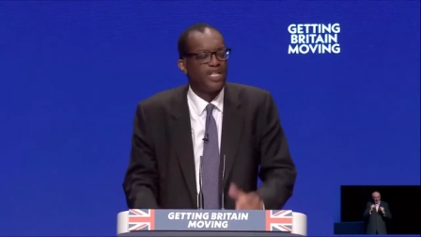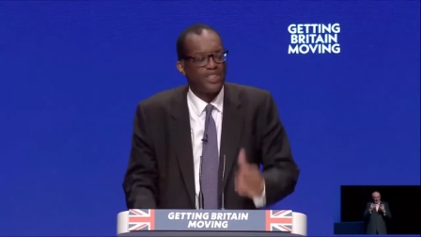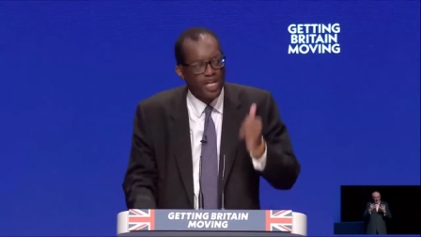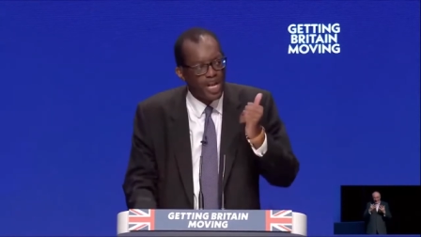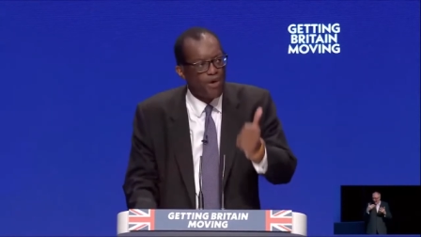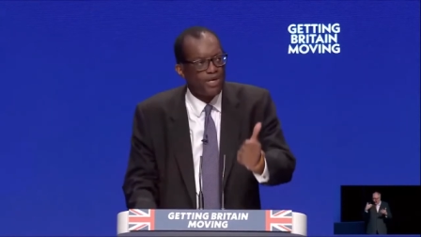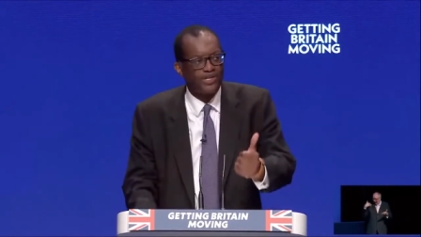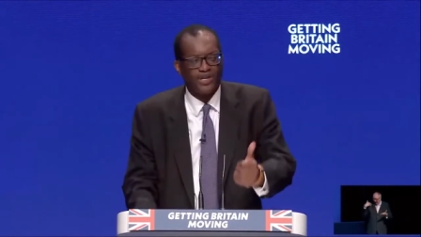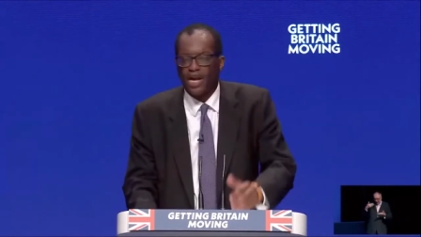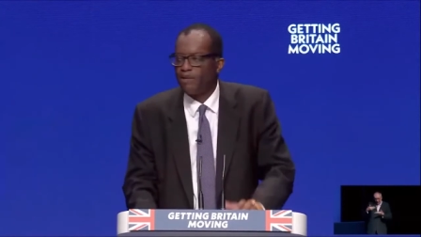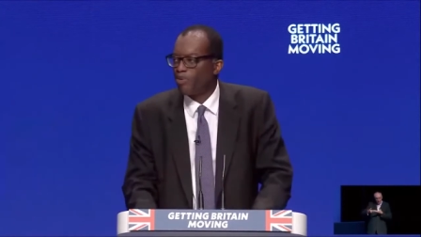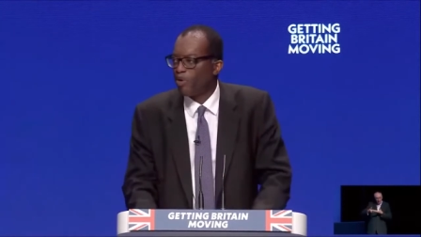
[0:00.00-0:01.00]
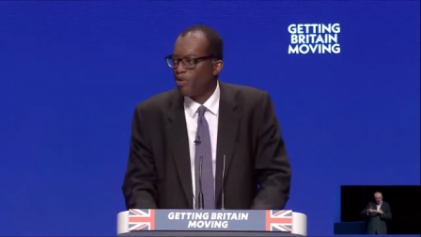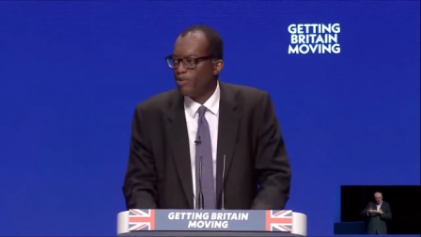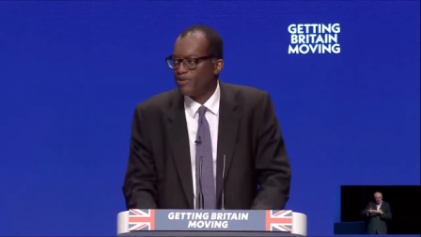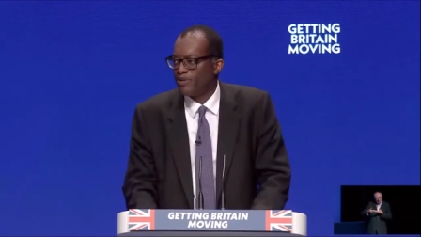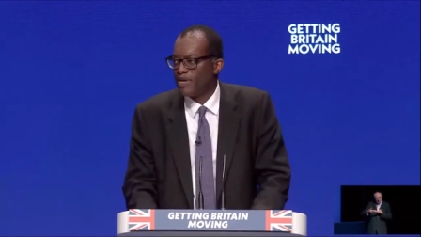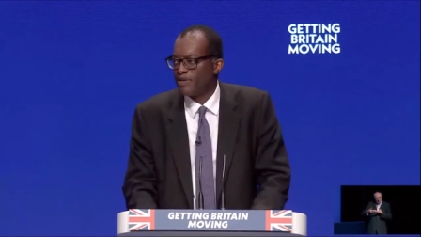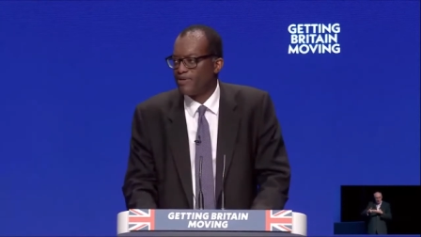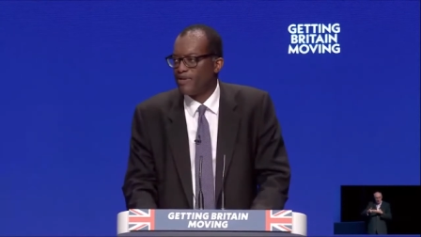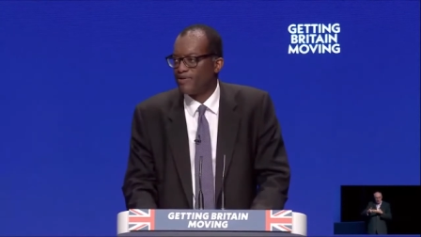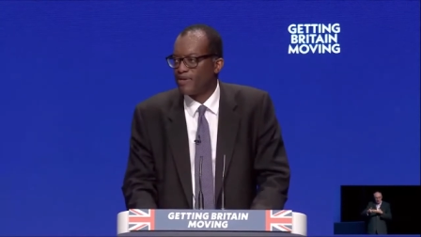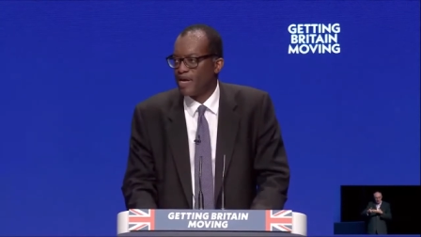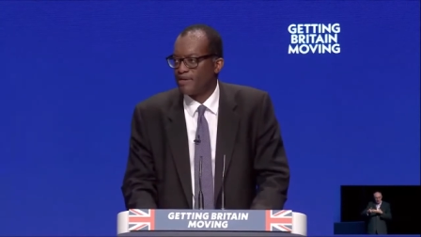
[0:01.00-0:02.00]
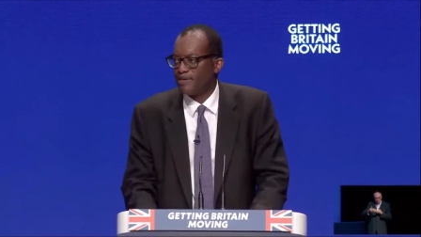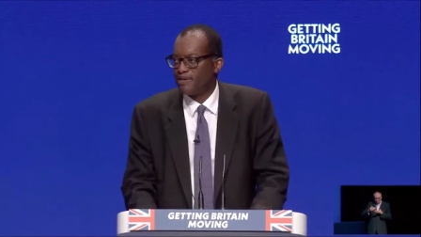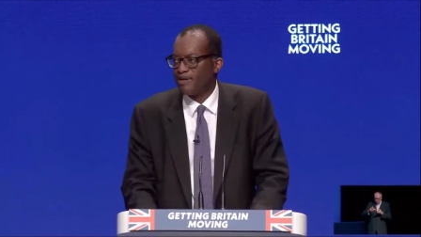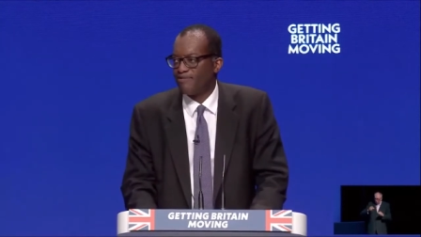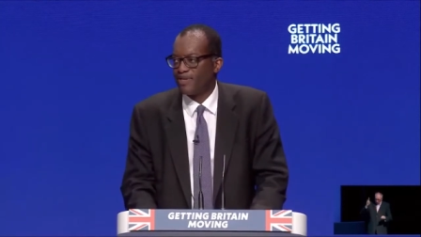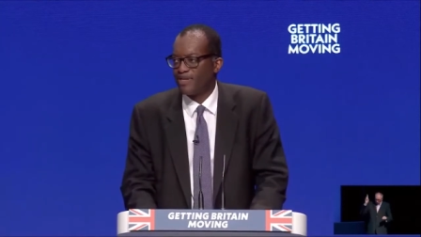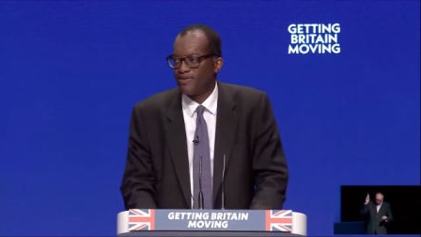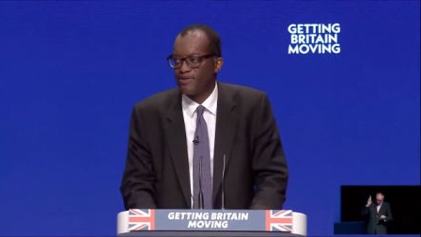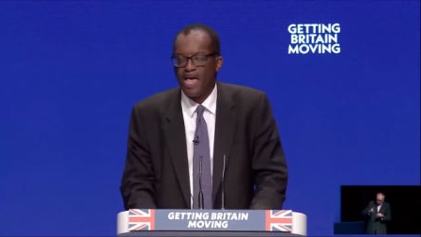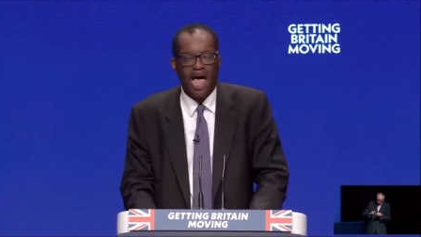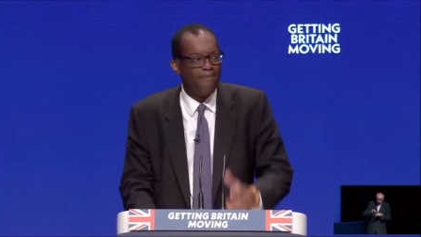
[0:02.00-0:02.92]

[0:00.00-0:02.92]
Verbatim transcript: the lowest unemployment since the nineteen seventies,